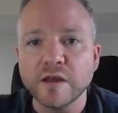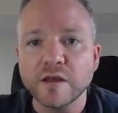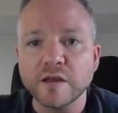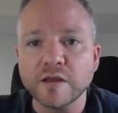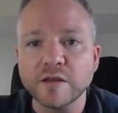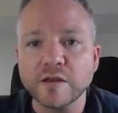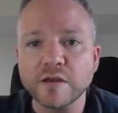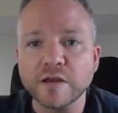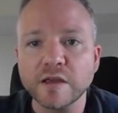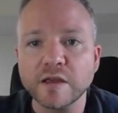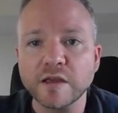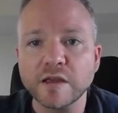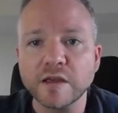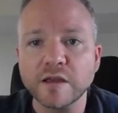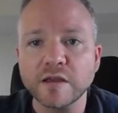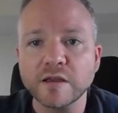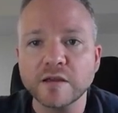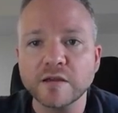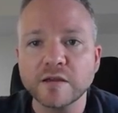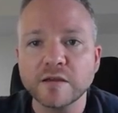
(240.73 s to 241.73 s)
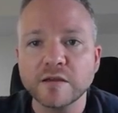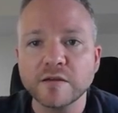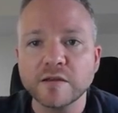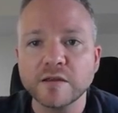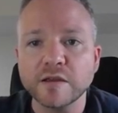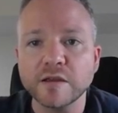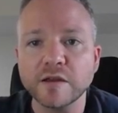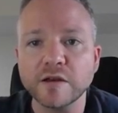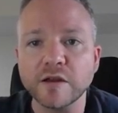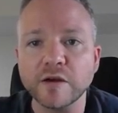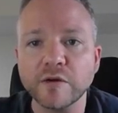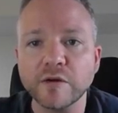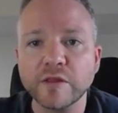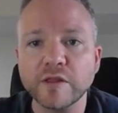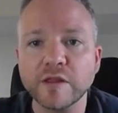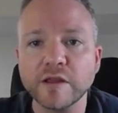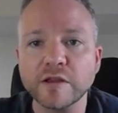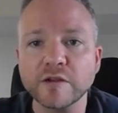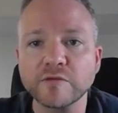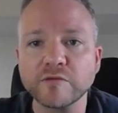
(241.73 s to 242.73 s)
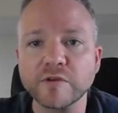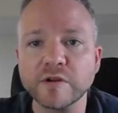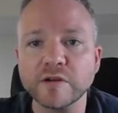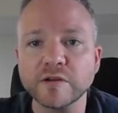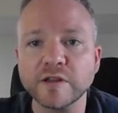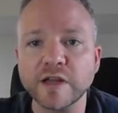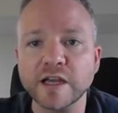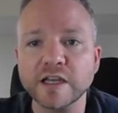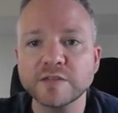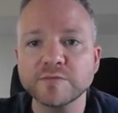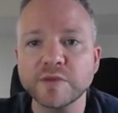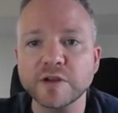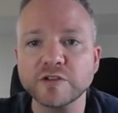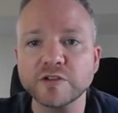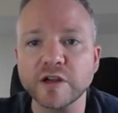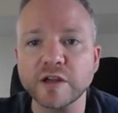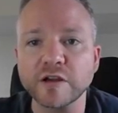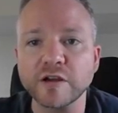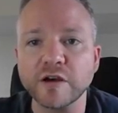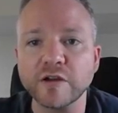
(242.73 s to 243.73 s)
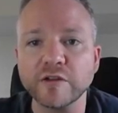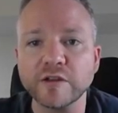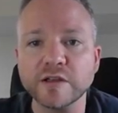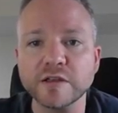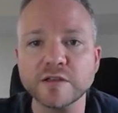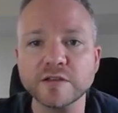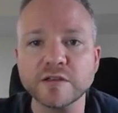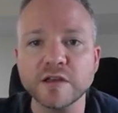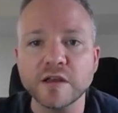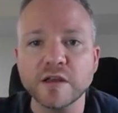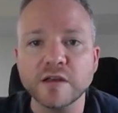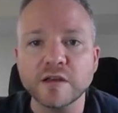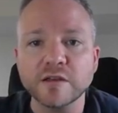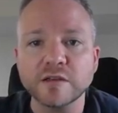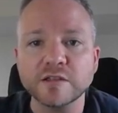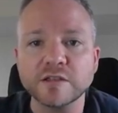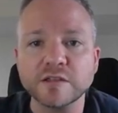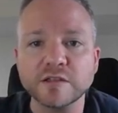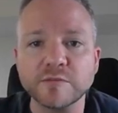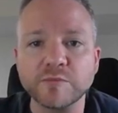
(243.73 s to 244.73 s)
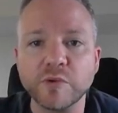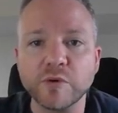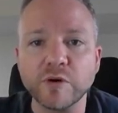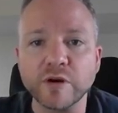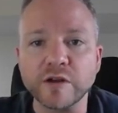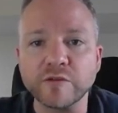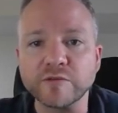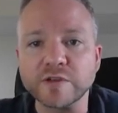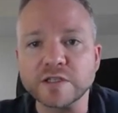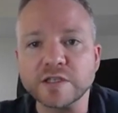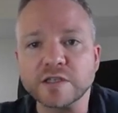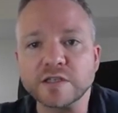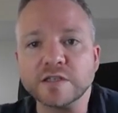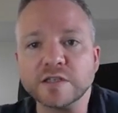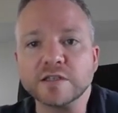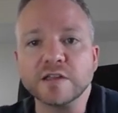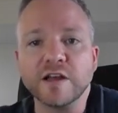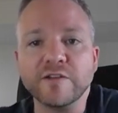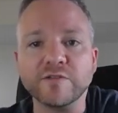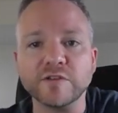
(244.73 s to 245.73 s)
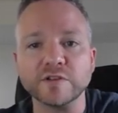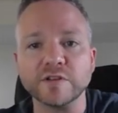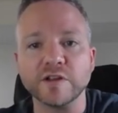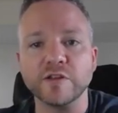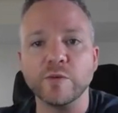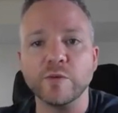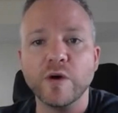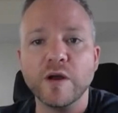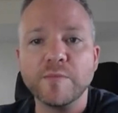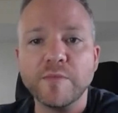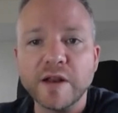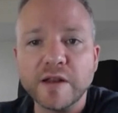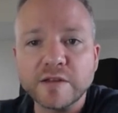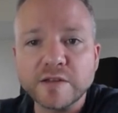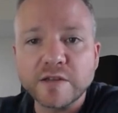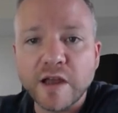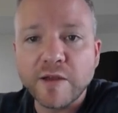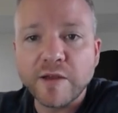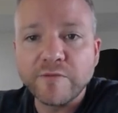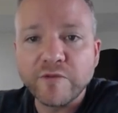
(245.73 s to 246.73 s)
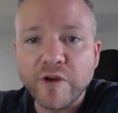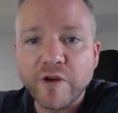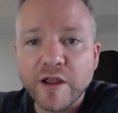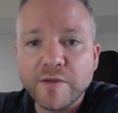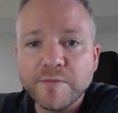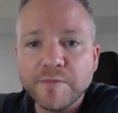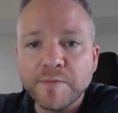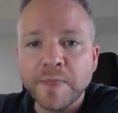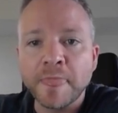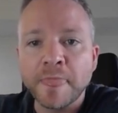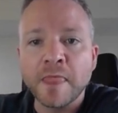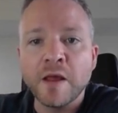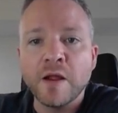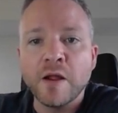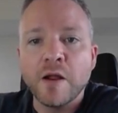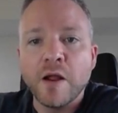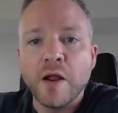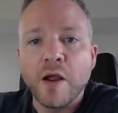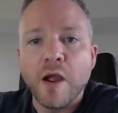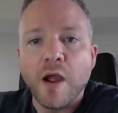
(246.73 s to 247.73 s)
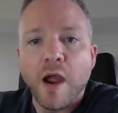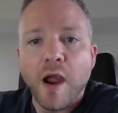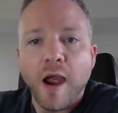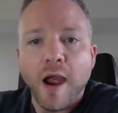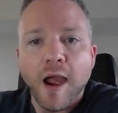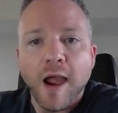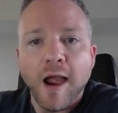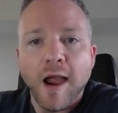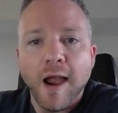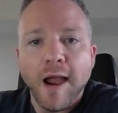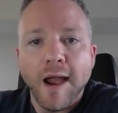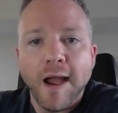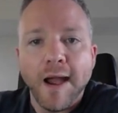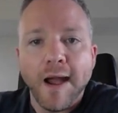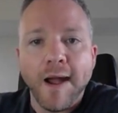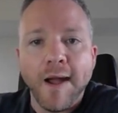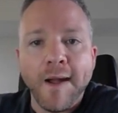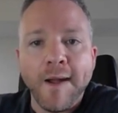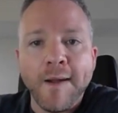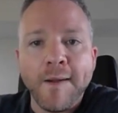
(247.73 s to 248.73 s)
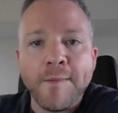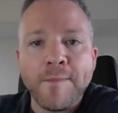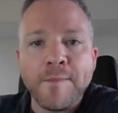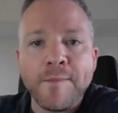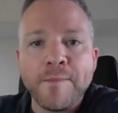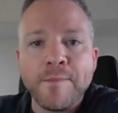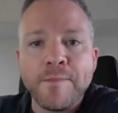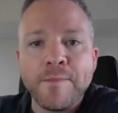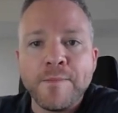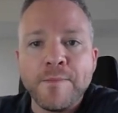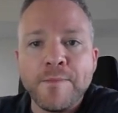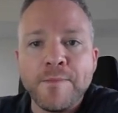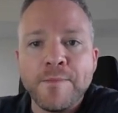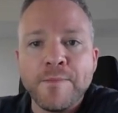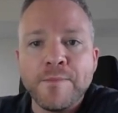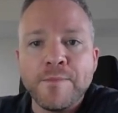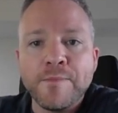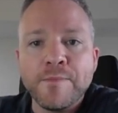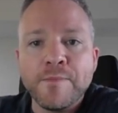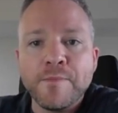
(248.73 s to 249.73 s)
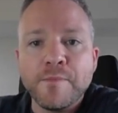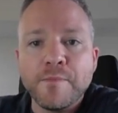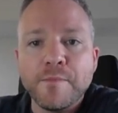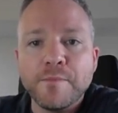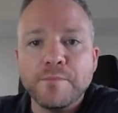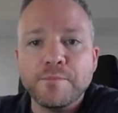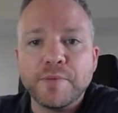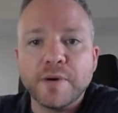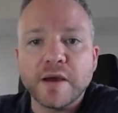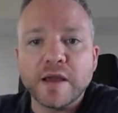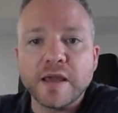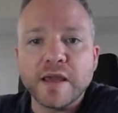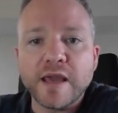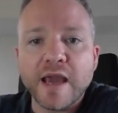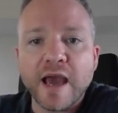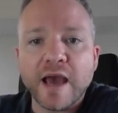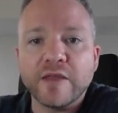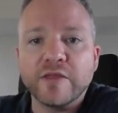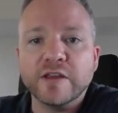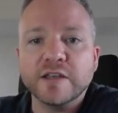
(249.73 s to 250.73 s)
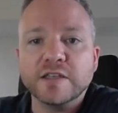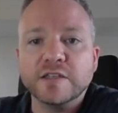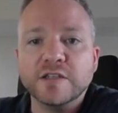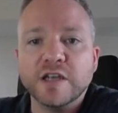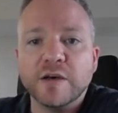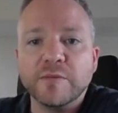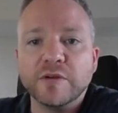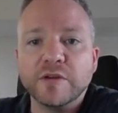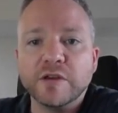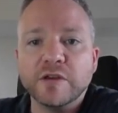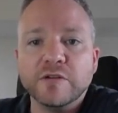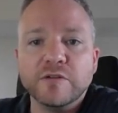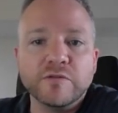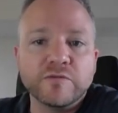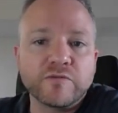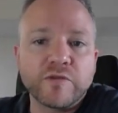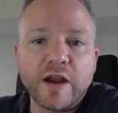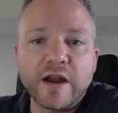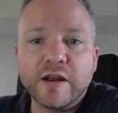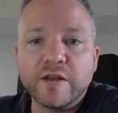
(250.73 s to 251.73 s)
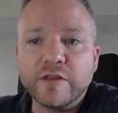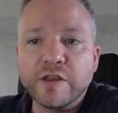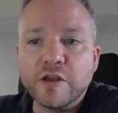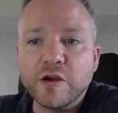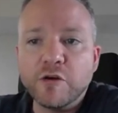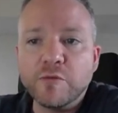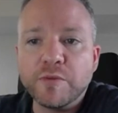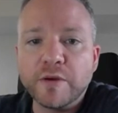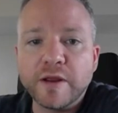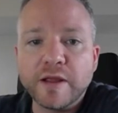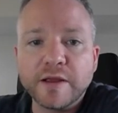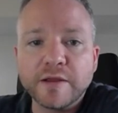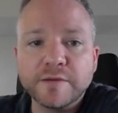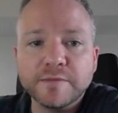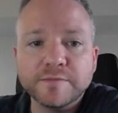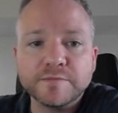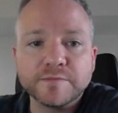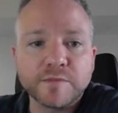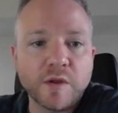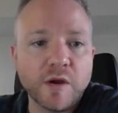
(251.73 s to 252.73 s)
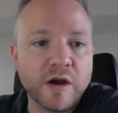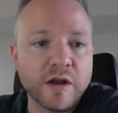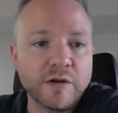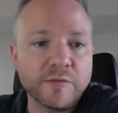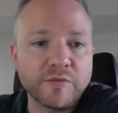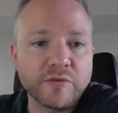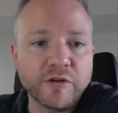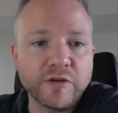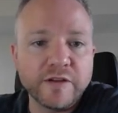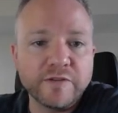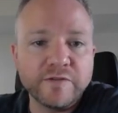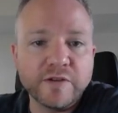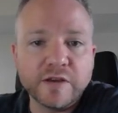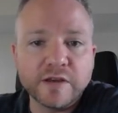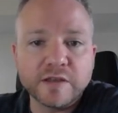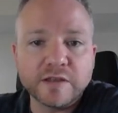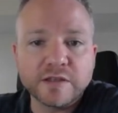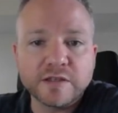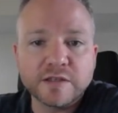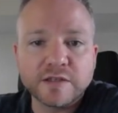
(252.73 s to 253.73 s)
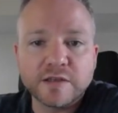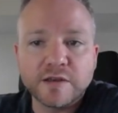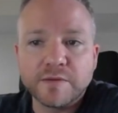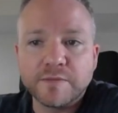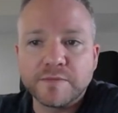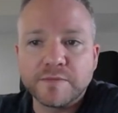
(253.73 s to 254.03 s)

You can, think you're real nice by drawing all these support and resistance levels on the 1 minute time frame. But yeah, this W right at the opening on the previous